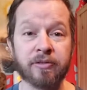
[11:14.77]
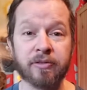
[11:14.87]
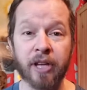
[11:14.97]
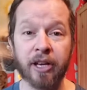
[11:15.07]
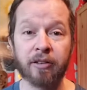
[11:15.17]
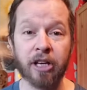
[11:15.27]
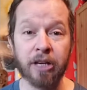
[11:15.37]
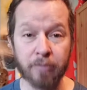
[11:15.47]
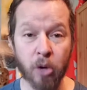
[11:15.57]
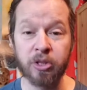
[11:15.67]
like
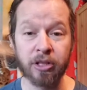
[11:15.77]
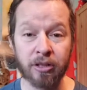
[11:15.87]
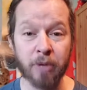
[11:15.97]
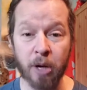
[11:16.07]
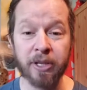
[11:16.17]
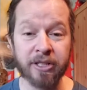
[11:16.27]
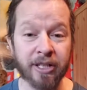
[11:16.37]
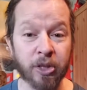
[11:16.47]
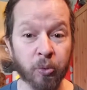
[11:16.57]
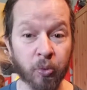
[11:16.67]
emotional moments
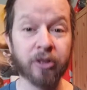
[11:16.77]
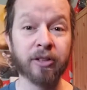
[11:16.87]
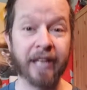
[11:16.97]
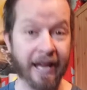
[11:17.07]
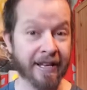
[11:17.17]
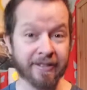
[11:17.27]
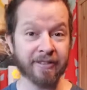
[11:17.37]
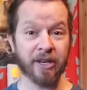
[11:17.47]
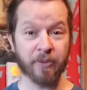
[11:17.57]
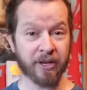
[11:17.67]
that you wouldn't guess
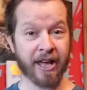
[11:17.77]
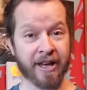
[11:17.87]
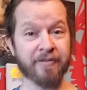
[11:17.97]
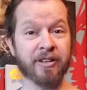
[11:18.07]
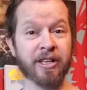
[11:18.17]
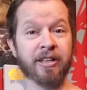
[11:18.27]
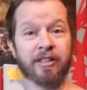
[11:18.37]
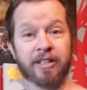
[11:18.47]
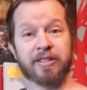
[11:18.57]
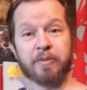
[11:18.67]
they would have
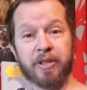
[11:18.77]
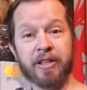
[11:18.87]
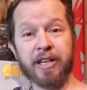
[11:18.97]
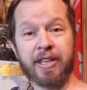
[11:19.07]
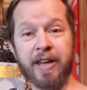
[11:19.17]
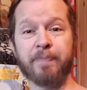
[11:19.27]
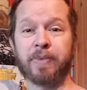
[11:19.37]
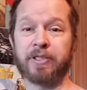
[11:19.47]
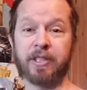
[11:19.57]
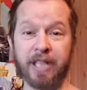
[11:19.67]
in something like that.
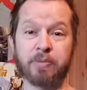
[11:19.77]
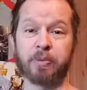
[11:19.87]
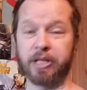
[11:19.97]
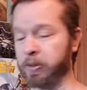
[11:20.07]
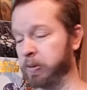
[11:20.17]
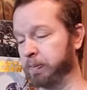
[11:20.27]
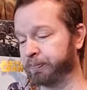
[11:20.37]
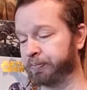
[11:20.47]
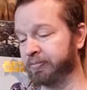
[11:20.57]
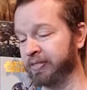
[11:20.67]
So that's pretty cool.
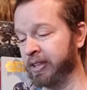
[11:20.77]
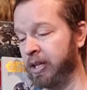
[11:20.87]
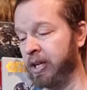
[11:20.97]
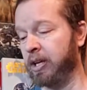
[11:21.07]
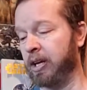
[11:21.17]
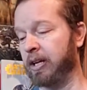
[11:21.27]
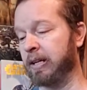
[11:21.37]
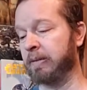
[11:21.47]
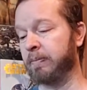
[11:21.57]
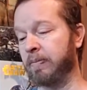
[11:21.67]

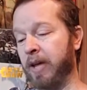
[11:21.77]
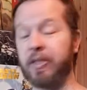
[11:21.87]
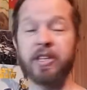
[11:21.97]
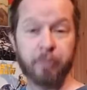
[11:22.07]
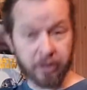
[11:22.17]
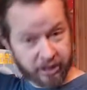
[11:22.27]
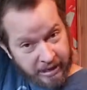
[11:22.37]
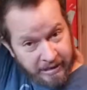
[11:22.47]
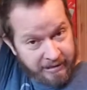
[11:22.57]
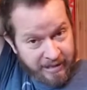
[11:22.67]
Um, and this book
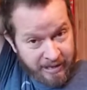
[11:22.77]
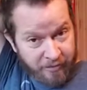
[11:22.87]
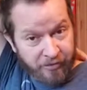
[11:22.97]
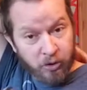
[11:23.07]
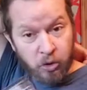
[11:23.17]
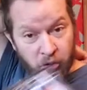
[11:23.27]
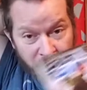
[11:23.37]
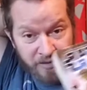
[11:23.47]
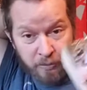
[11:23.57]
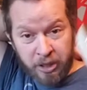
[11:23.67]
is full
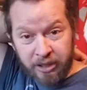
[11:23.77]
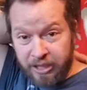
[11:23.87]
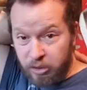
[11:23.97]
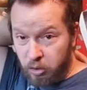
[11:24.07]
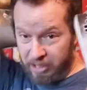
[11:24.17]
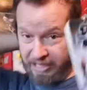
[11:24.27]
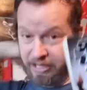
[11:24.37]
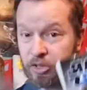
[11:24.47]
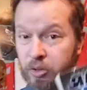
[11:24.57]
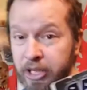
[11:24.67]
of political
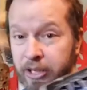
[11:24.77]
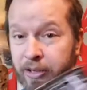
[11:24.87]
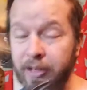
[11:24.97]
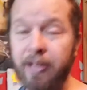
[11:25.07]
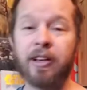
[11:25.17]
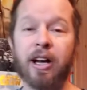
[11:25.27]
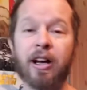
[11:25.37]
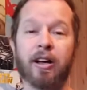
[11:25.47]
intrigue. Uh,